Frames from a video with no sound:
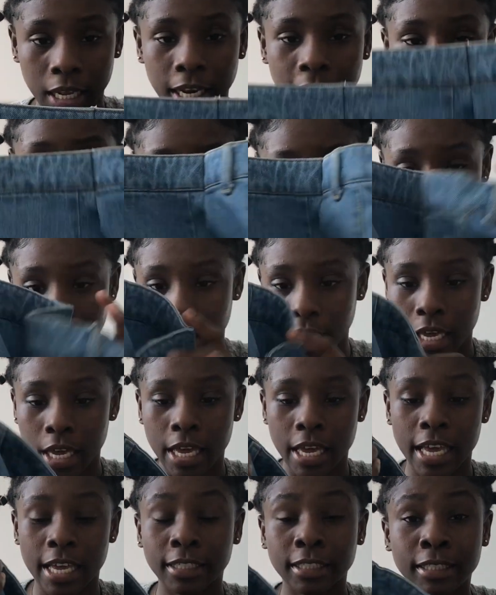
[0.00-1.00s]
Like,
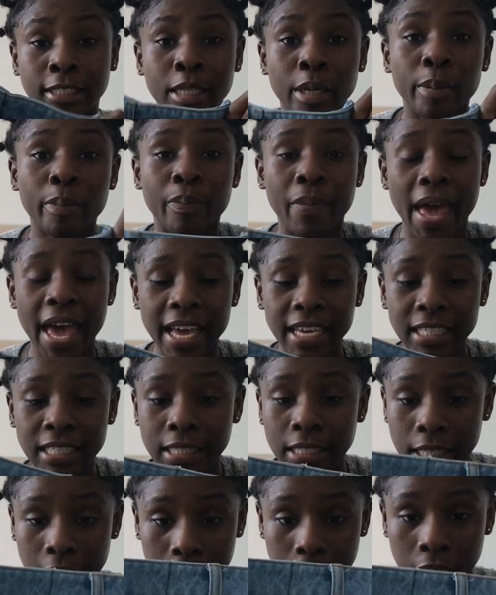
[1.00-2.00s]
it's the
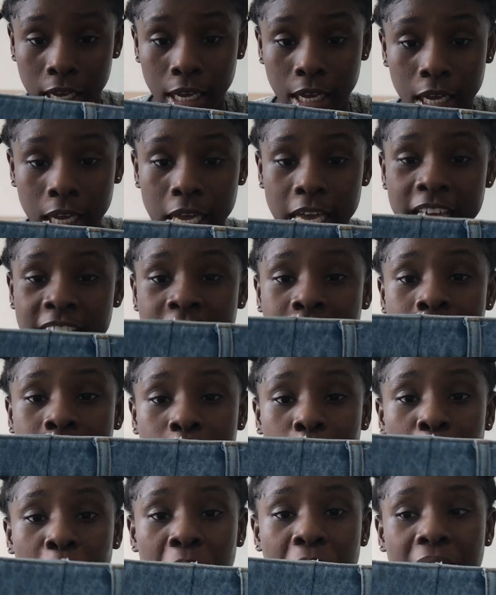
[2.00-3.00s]
best. It's
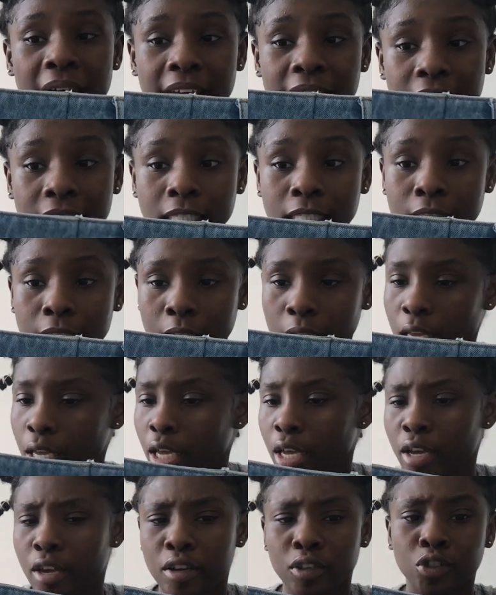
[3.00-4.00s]
the best.
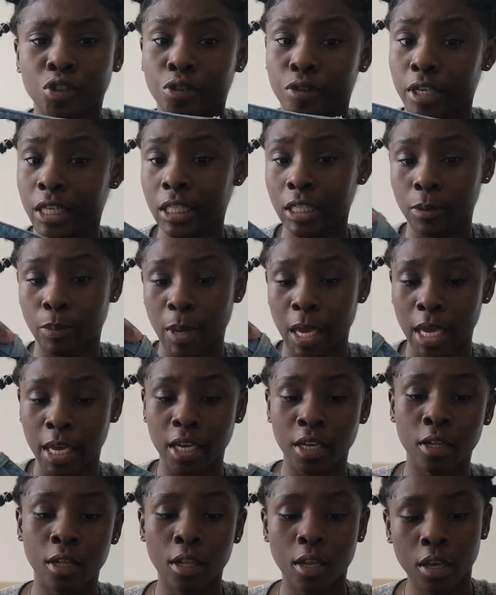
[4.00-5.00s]
Trust
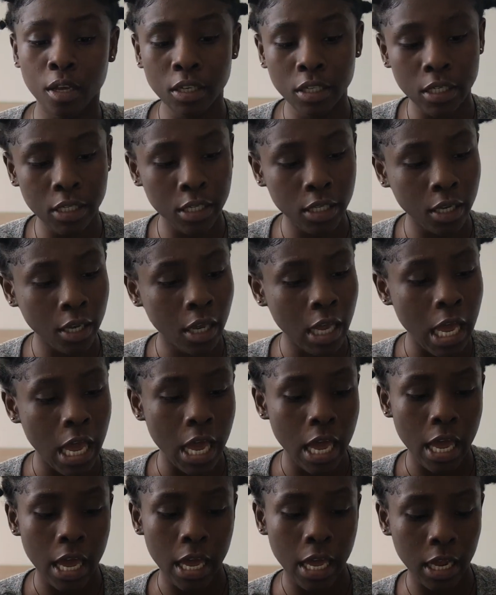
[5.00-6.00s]
me, it looks
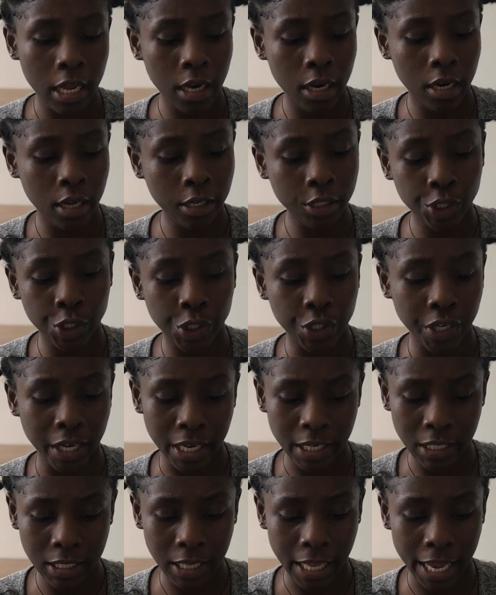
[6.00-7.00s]

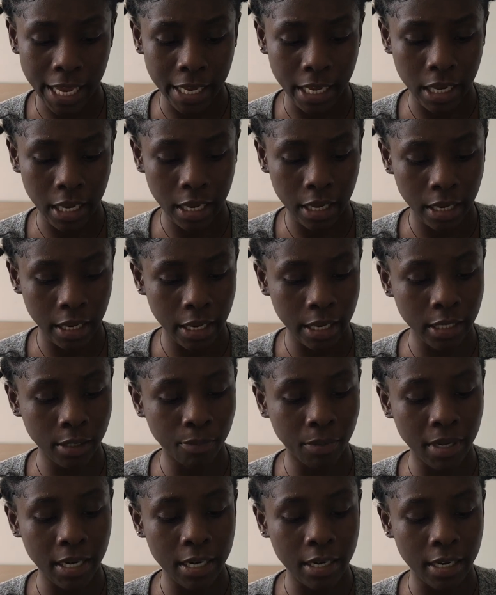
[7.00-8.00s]
just like
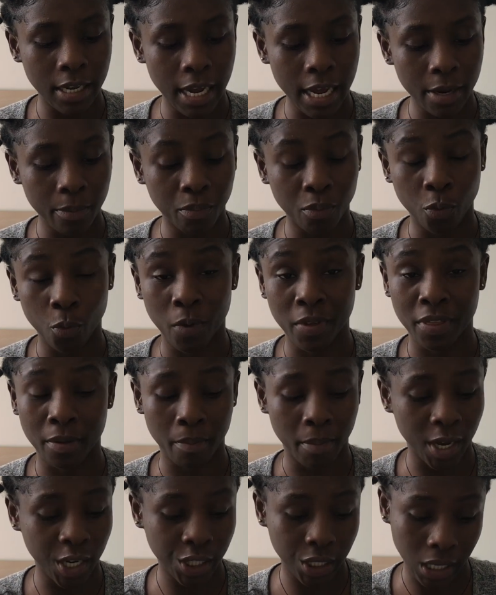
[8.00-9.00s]
it's been done with
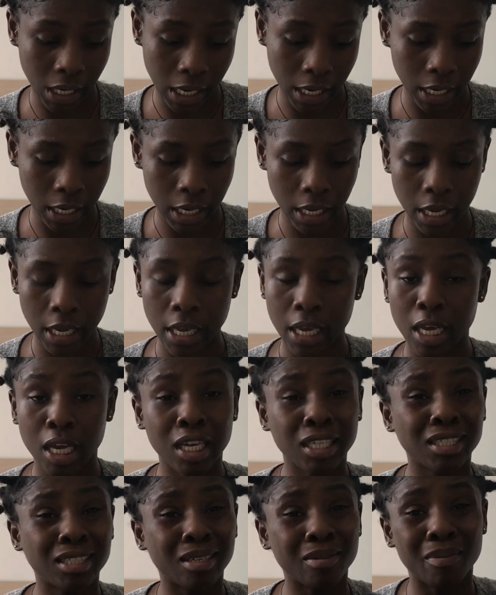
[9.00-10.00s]
a machine.
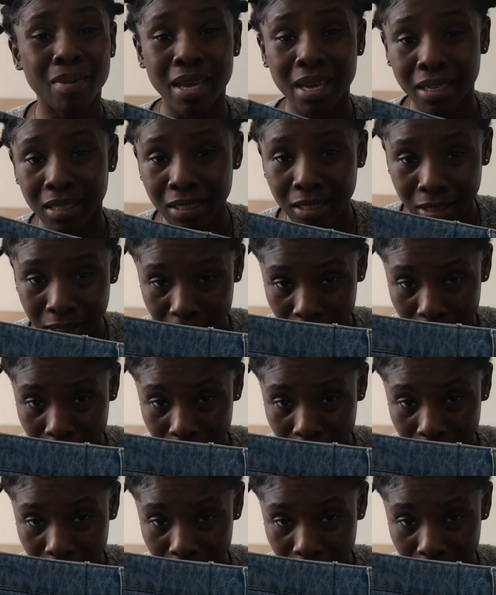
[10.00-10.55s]
It's the best.